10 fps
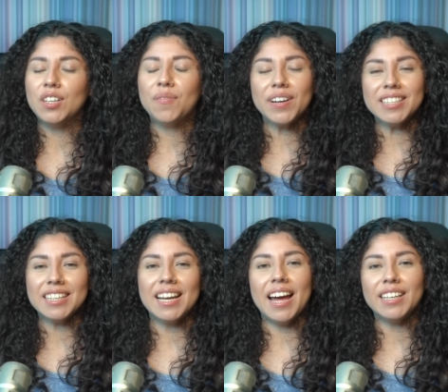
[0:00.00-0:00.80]
Don't forget
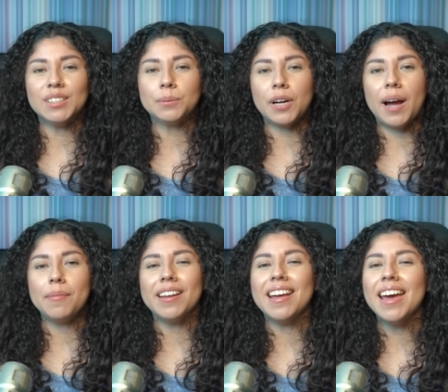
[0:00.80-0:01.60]
to like, subscribe,
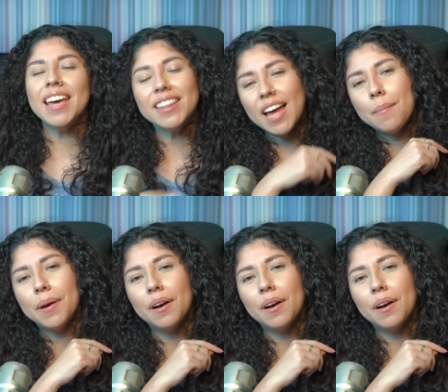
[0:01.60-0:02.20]
and hit that